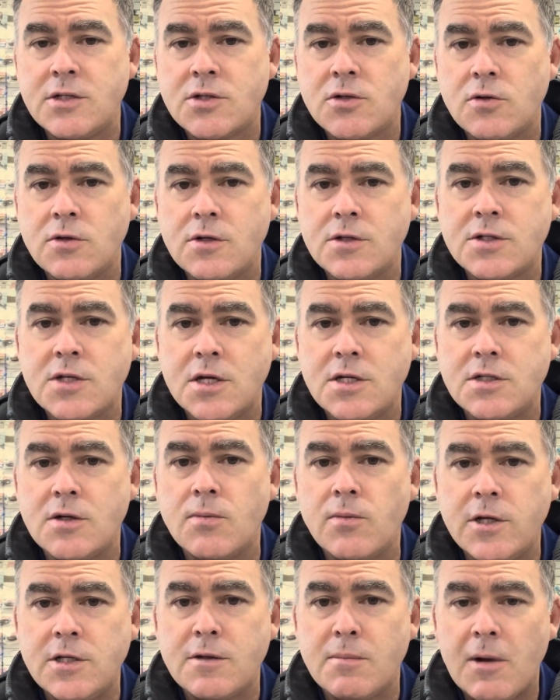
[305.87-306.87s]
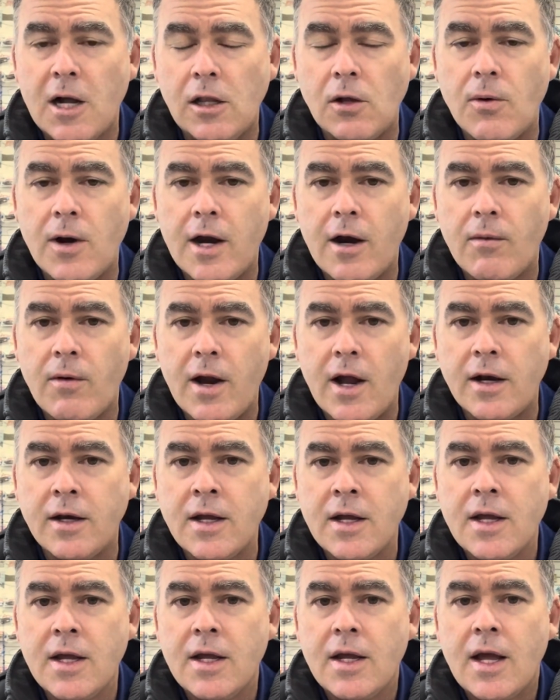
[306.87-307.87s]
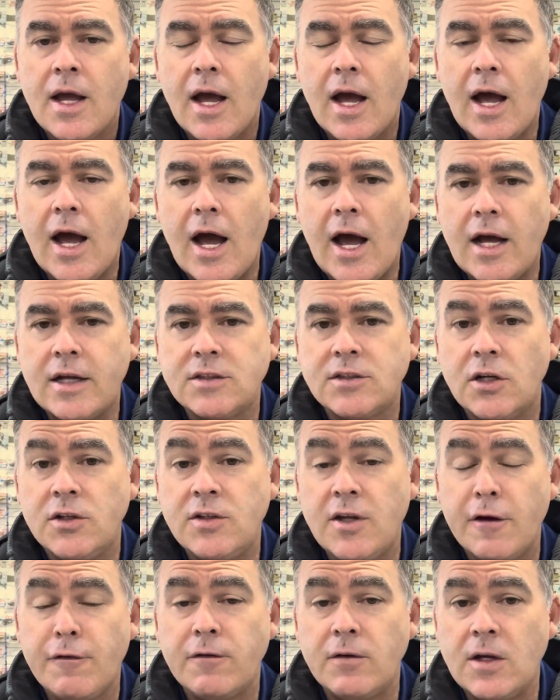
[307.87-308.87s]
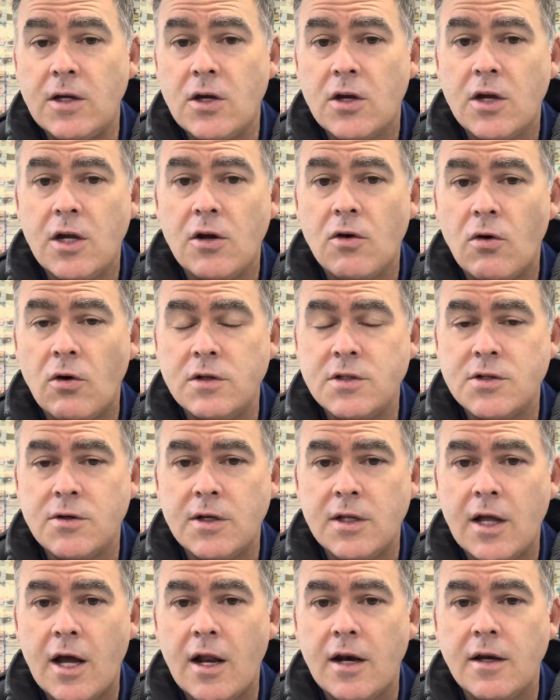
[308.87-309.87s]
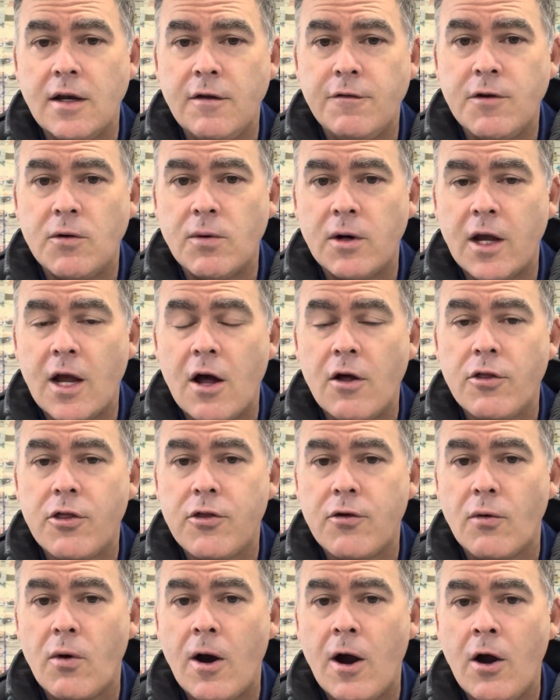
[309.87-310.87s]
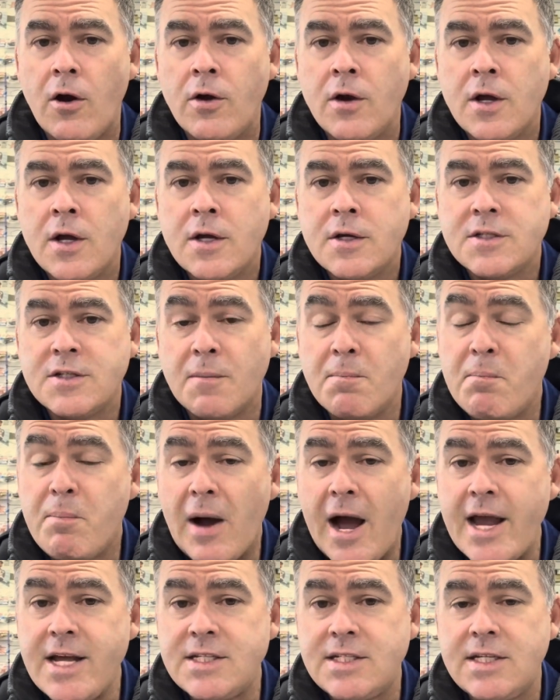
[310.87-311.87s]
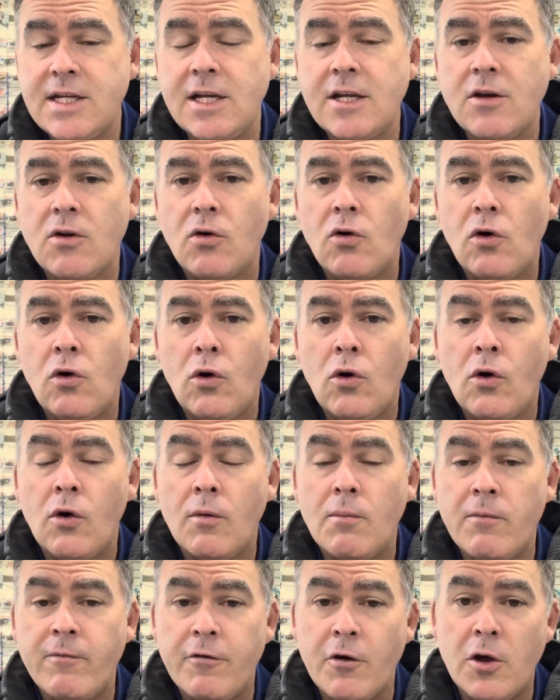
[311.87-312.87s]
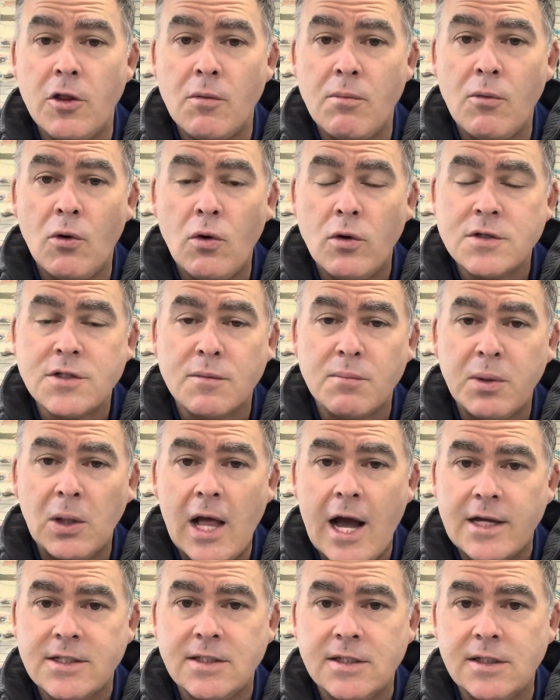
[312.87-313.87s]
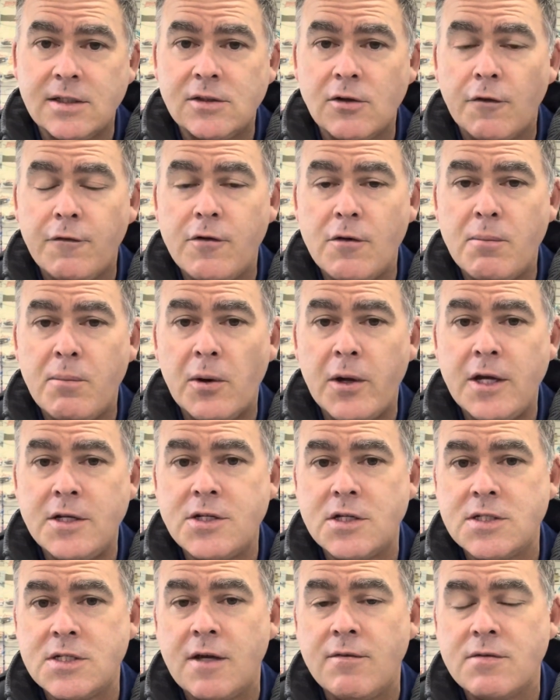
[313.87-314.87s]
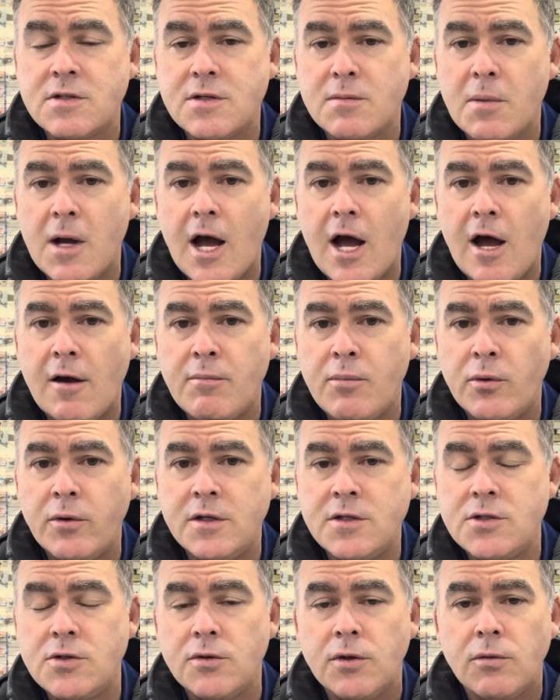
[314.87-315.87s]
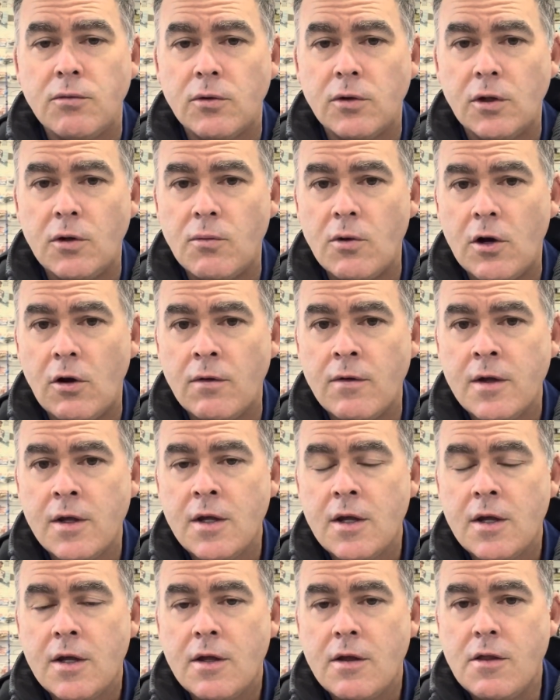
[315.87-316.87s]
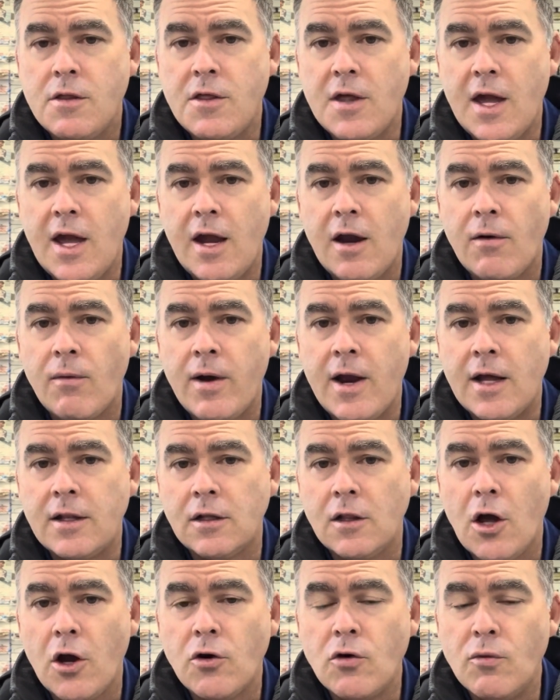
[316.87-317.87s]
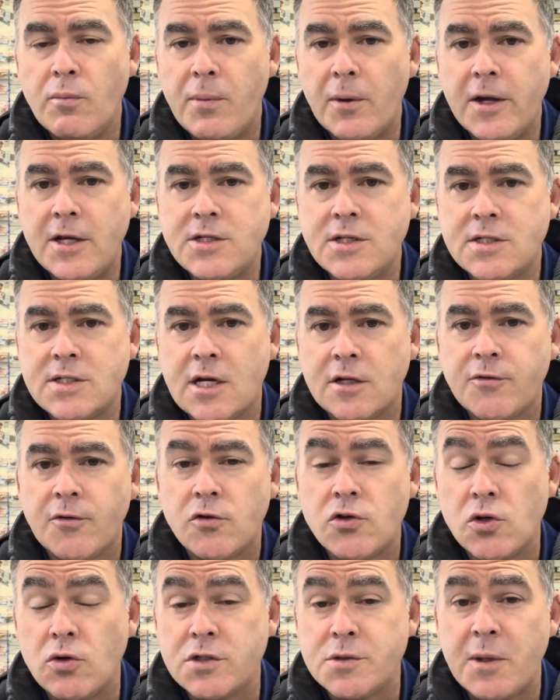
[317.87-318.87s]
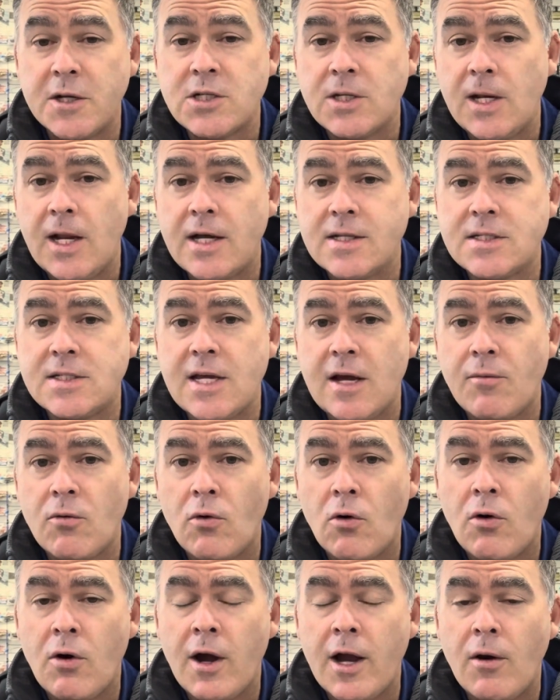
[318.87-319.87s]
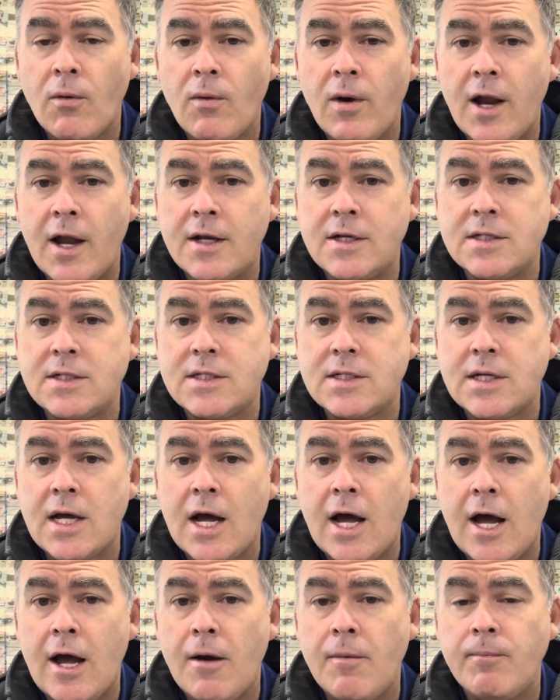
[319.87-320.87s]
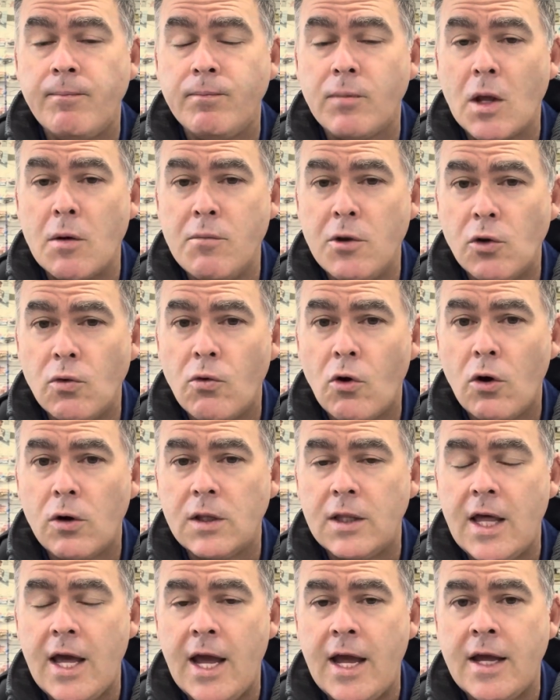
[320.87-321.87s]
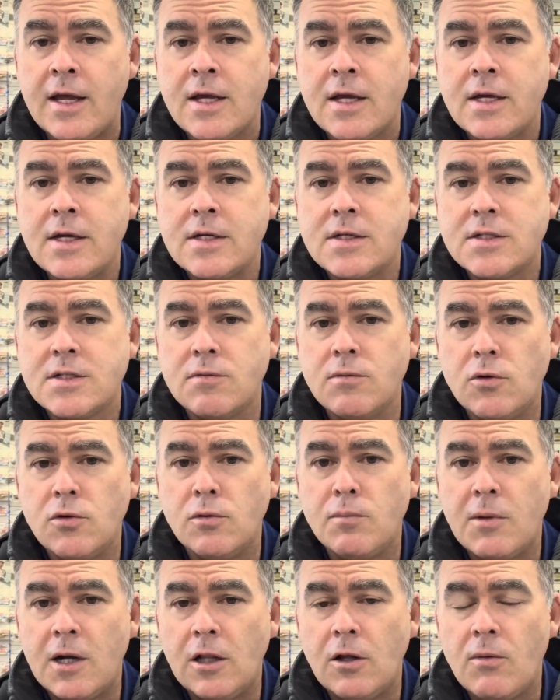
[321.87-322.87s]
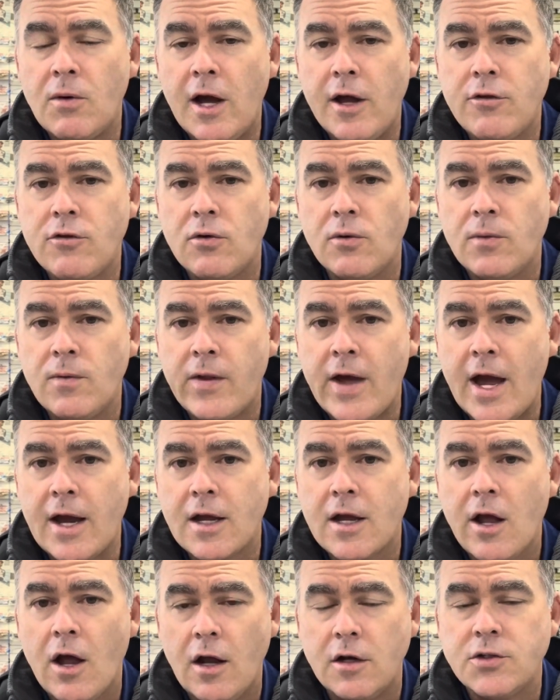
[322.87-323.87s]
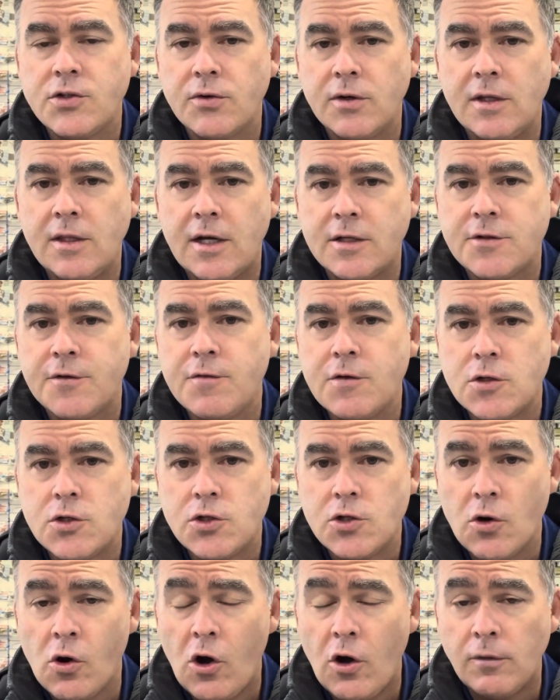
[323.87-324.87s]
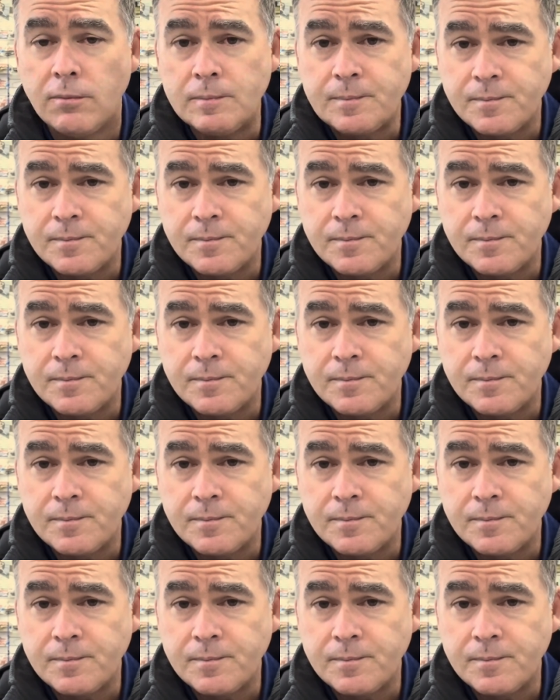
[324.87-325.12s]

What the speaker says: It's good to see some winter mulloway around. So definitely keen on doing that if you want to go and throw some baits in, or furthermore some plastics off the beaches. Even some hard bodies doing really well there around the local beaches, that's for sure, especially down Samurai, around Middle Rock there. Some good mulloway through that country, that's for sure.